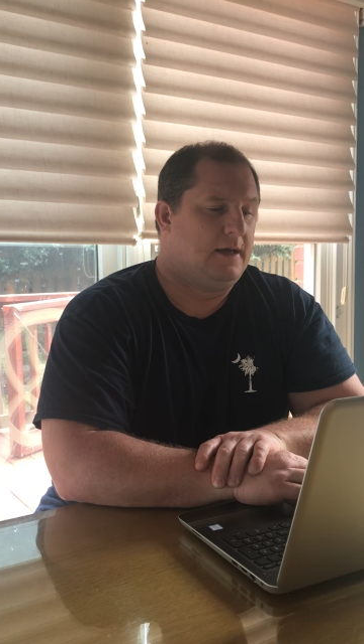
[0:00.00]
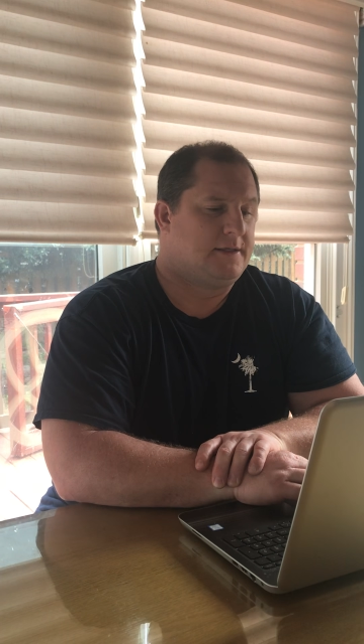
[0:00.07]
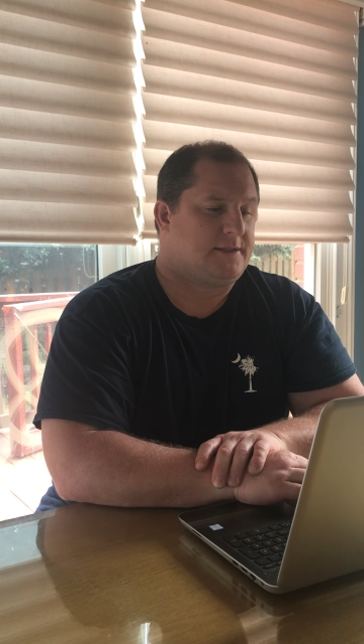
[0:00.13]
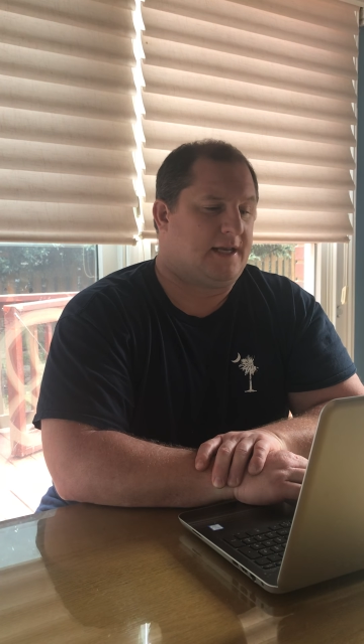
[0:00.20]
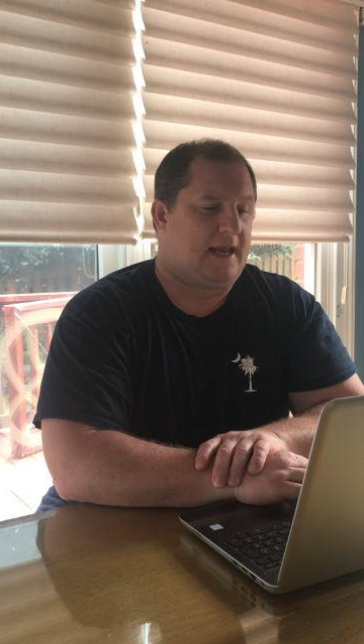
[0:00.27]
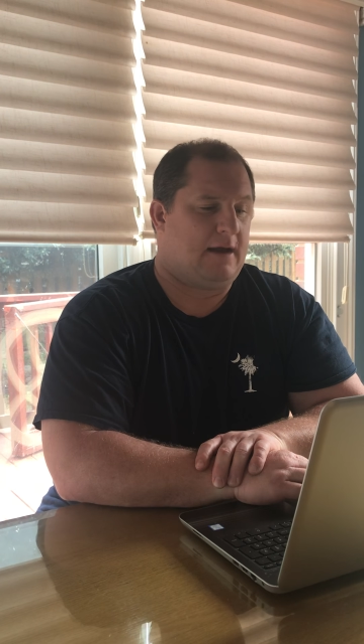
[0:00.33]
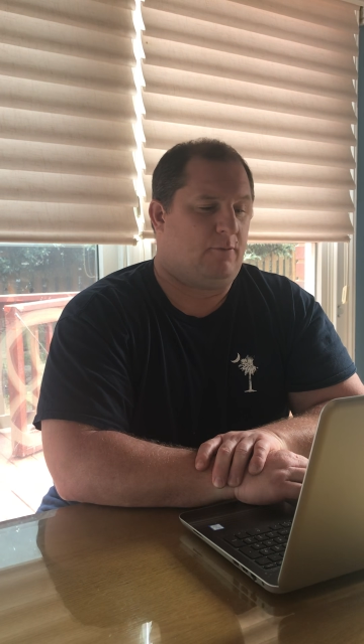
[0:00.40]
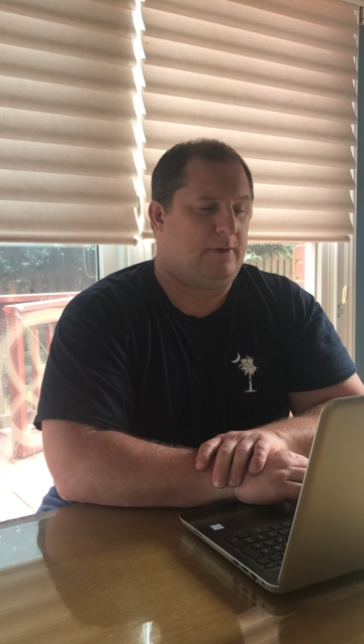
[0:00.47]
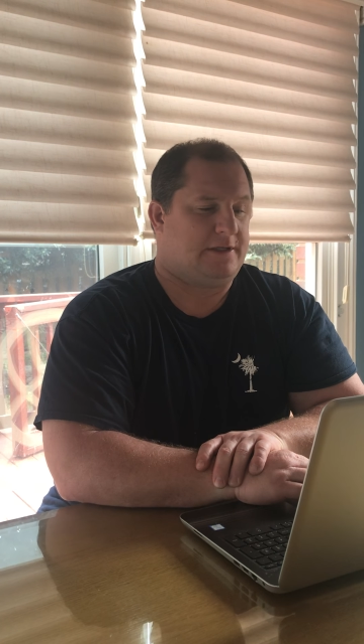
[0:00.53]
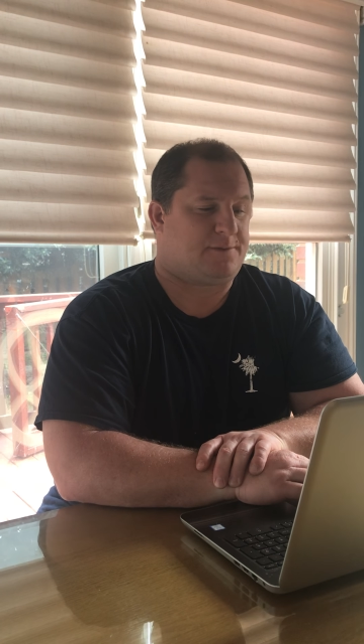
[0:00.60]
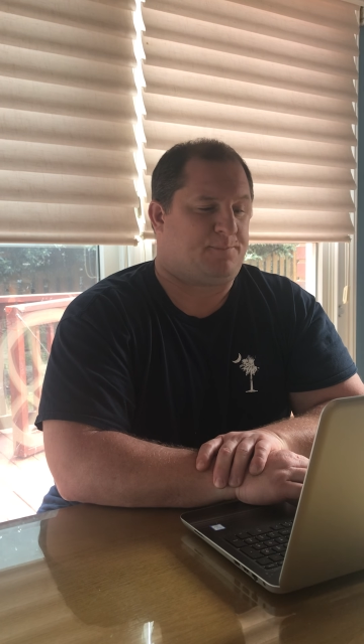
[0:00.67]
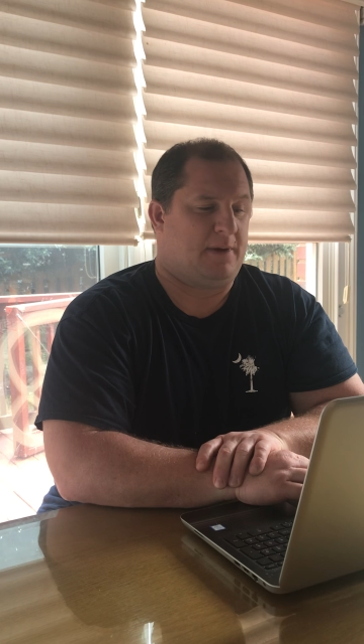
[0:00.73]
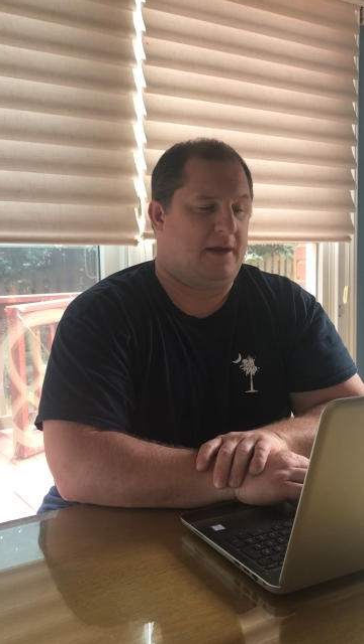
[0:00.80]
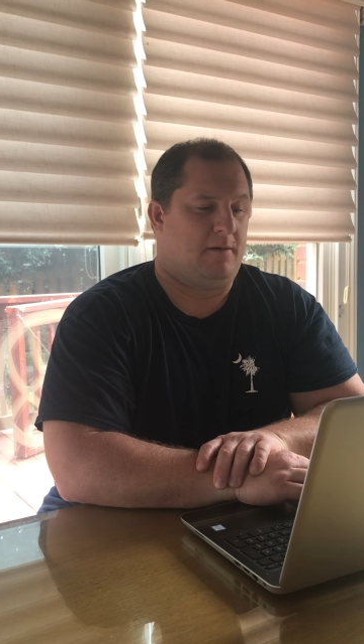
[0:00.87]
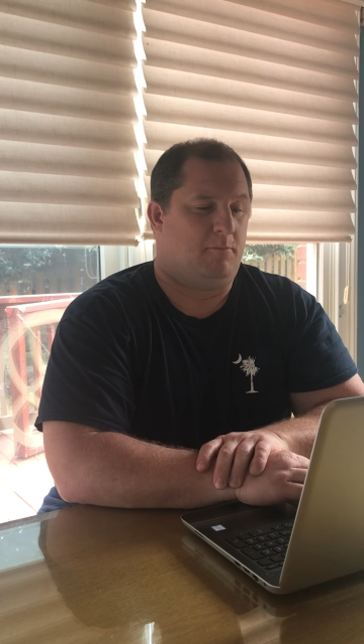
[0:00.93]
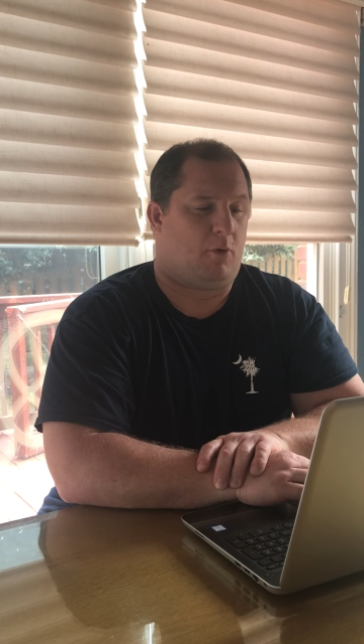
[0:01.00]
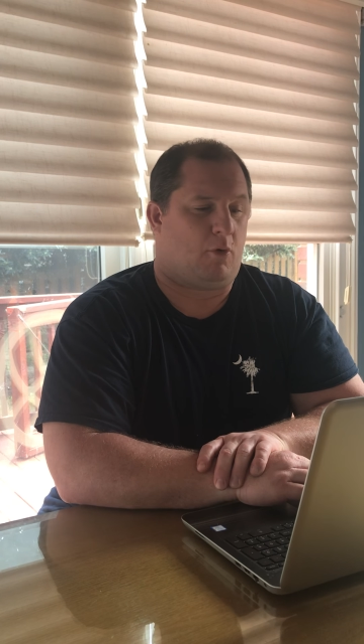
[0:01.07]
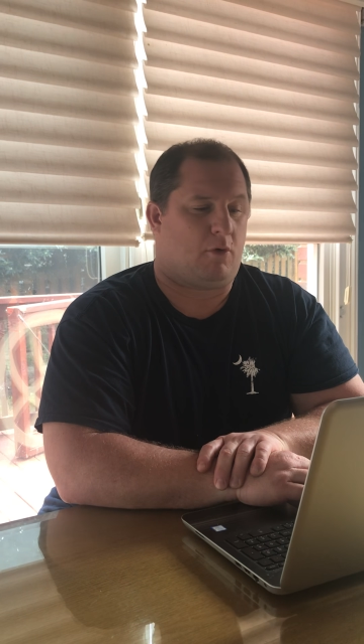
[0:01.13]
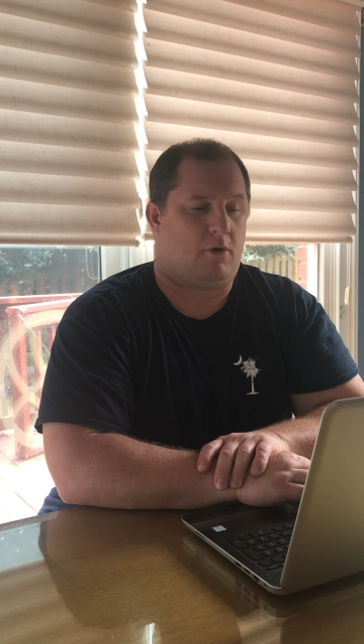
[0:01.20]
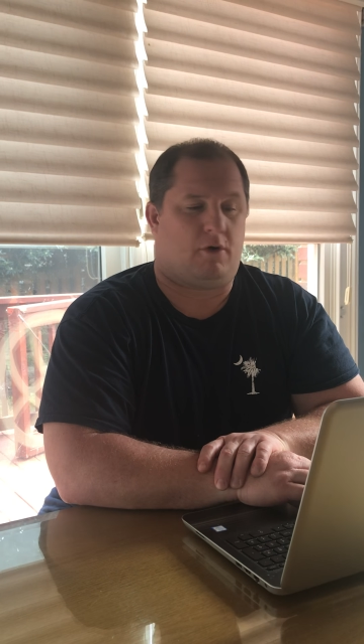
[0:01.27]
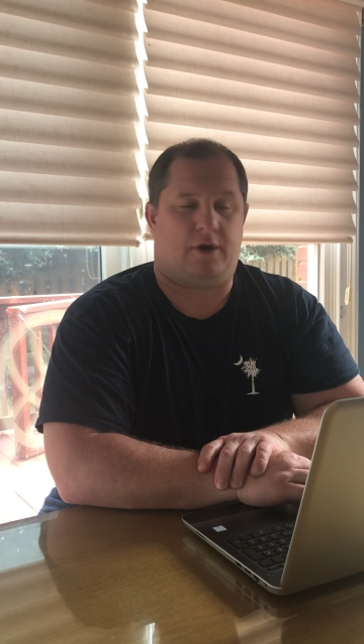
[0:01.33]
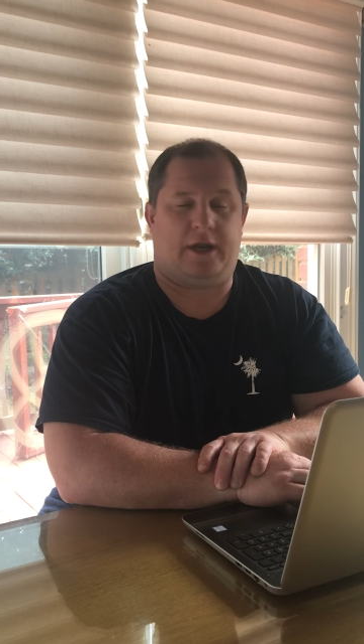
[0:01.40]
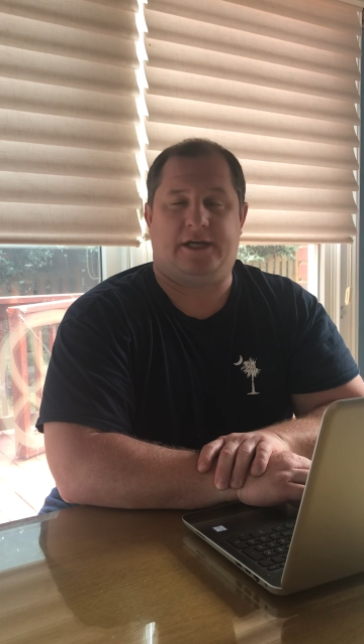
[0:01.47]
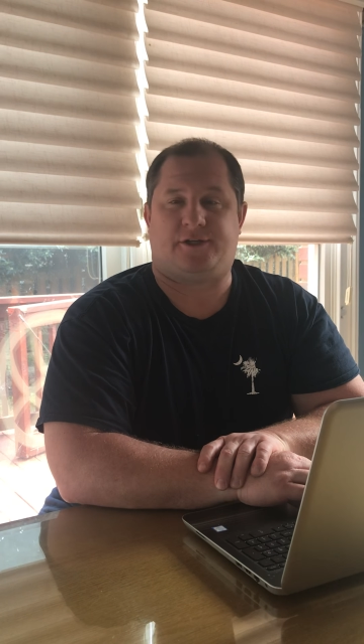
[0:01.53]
Today, we spend more on a